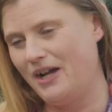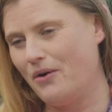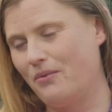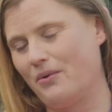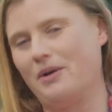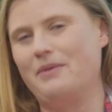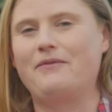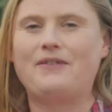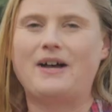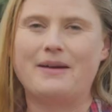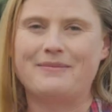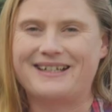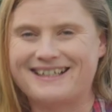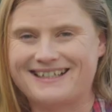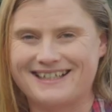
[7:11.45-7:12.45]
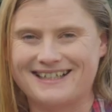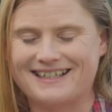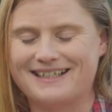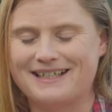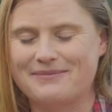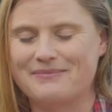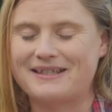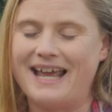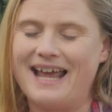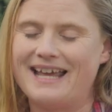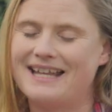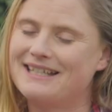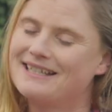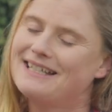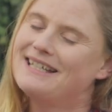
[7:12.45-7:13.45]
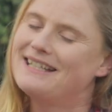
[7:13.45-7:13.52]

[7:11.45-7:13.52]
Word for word: worm farming systems and